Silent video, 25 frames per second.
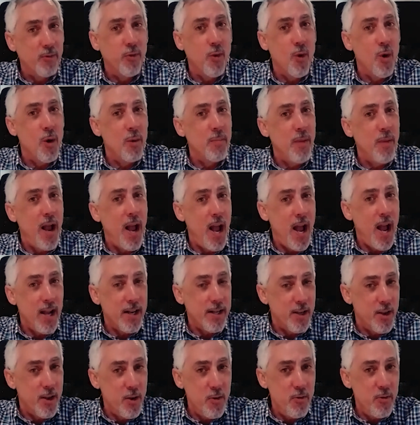
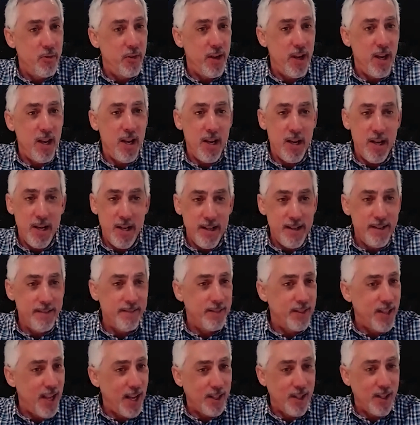format UV
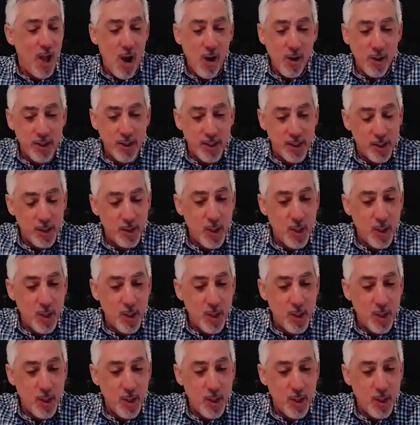technology.